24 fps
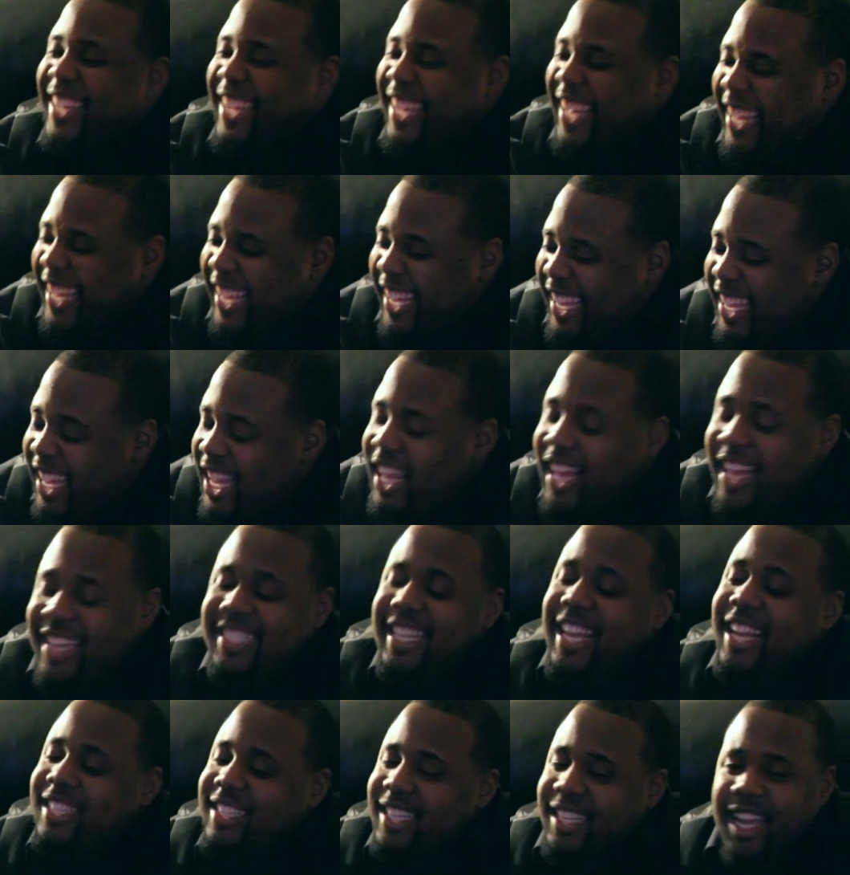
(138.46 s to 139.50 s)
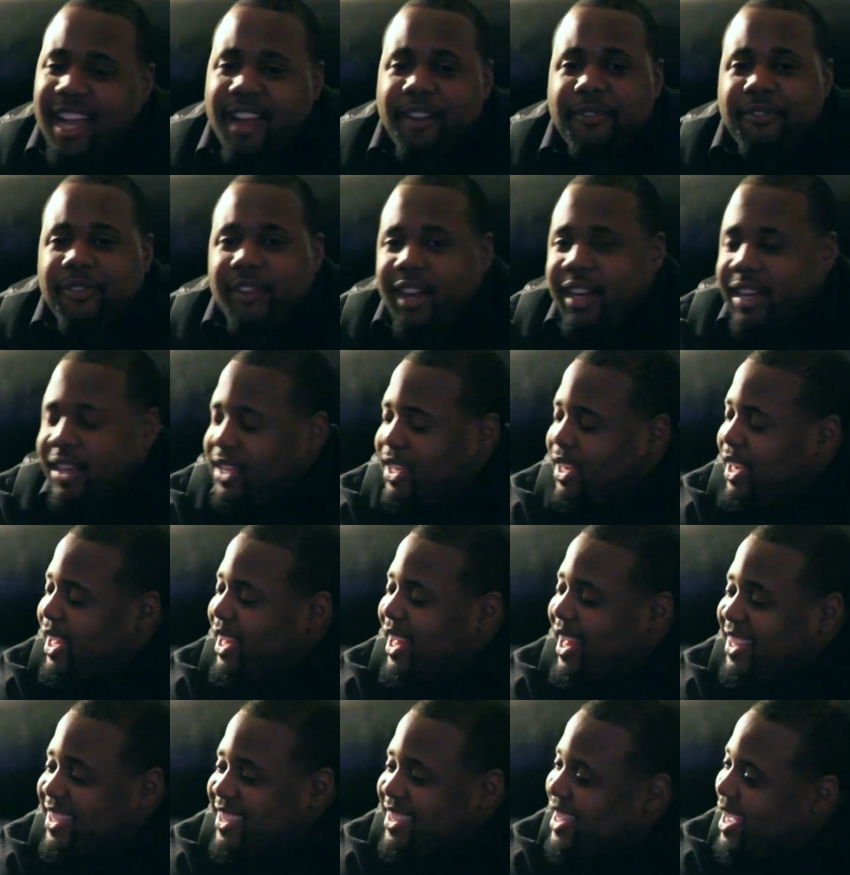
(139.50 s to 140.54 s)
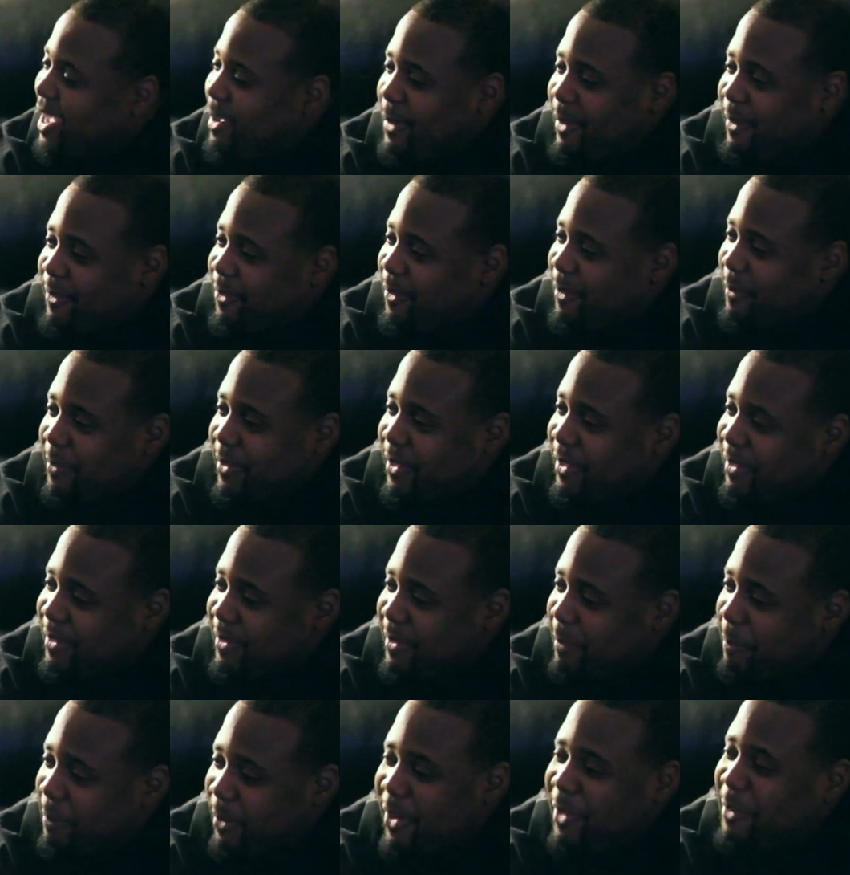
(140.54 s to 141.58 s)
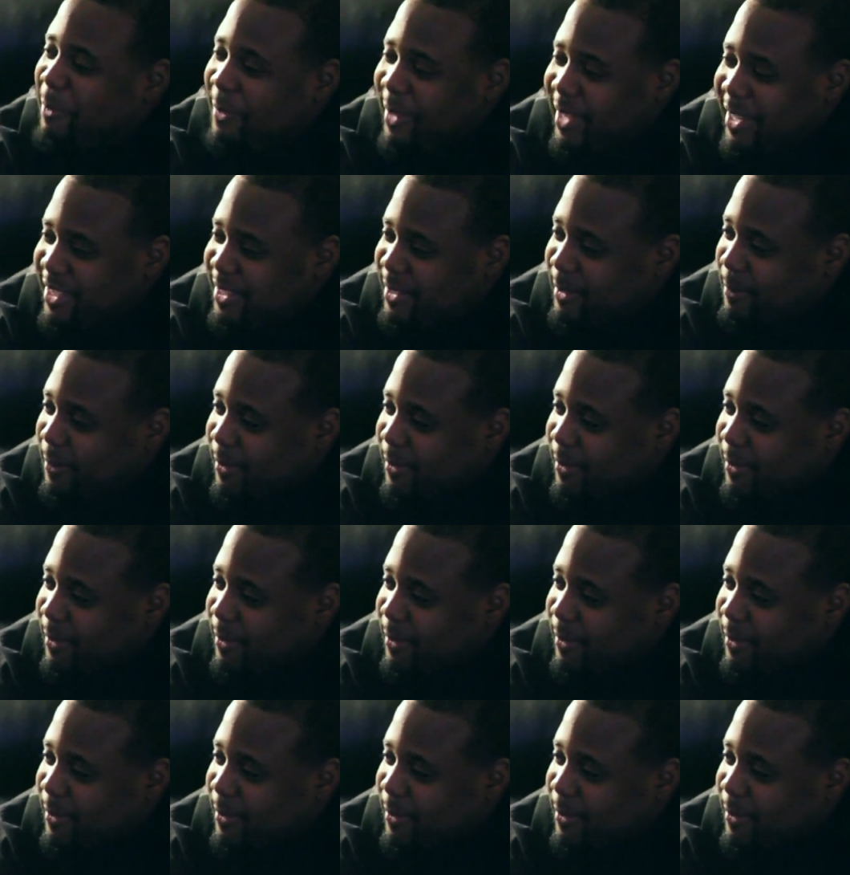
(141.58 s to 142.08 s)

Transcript: That's actually kind of funny because I, I, just got back from the, the birthplace of